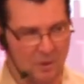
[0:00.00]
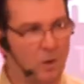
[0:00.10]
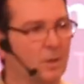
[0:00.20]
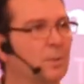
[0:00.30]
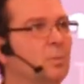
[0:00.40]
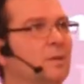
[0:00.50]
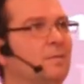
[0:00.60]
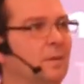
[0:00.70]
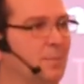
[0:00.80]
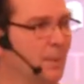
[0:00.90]
All
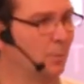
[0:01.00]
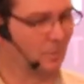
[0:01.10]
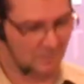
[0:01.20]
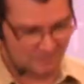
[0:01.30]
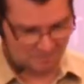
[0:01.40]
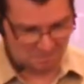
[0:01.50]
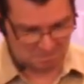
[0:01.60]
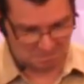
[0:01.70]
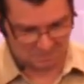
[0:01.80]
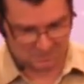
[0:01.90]
unbelieving people,
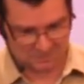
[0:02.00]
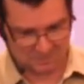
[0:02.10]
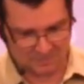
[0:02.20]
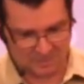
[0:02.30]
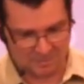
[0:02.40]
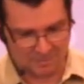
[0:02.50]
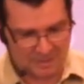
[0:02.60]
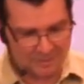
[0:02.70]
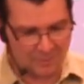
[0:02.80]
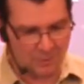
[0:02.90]

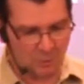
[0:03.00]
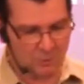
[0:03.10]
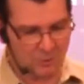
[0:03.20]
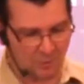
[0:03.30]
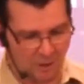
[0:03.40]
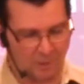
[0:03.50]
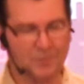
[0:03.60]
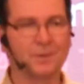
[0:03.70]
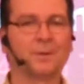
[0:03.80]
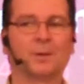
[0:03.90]
even those who are
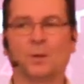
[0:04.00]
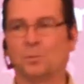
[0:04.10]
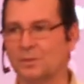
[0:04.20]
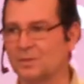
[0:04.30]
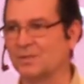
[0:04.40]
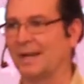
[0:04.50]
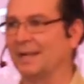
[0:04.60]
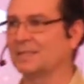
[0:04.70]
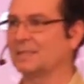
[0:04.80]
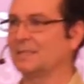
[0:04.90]
not
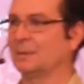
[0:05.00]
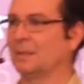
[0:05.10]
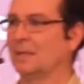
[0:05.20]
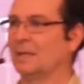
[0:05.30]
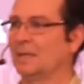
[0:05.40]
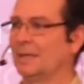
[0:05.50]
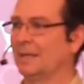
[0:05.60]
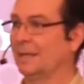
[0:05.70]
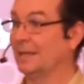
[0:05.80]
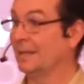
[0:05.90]
possessed
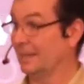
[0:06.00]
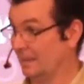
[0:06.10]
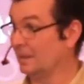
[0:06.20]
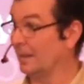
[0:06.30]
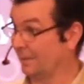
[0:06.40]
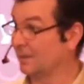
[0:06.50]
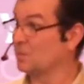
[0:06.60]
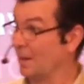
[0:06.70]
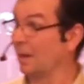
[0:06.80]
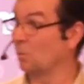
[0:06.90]
like
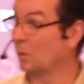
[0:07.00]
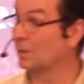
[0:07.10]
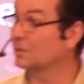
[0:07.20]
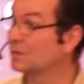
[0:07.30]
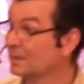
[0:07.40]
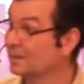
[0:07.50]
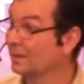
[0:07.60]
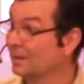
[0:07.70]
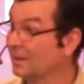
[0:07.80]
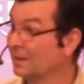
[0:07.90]
this man was,
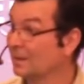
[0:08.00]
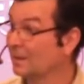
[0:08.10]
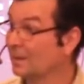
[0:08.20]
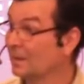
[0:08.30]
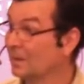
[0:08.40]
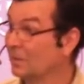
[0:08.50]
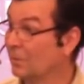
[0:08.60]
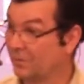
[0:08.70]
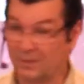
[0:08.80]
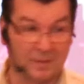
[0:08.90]

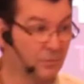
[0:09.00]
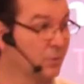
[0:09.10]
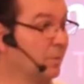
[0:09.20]
with the evil